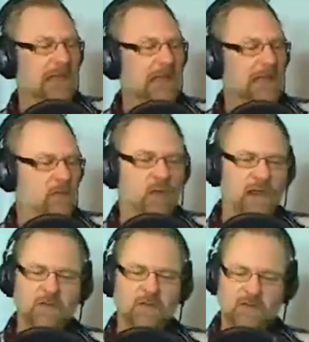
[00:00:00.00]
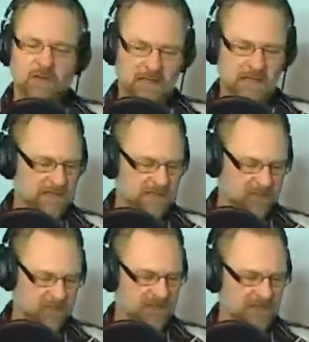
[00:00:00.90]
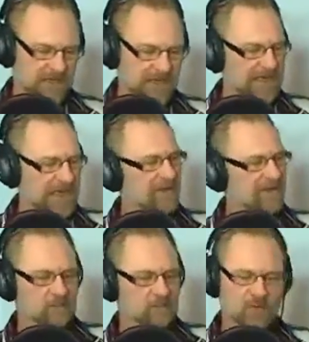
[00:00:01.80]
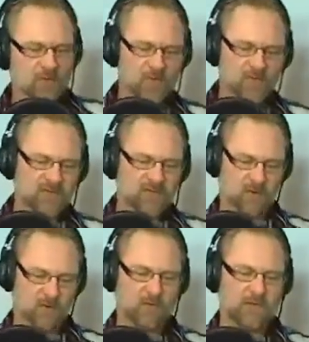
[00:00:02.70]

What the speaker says: And what I'd like to do is I'd like to have them both on the show,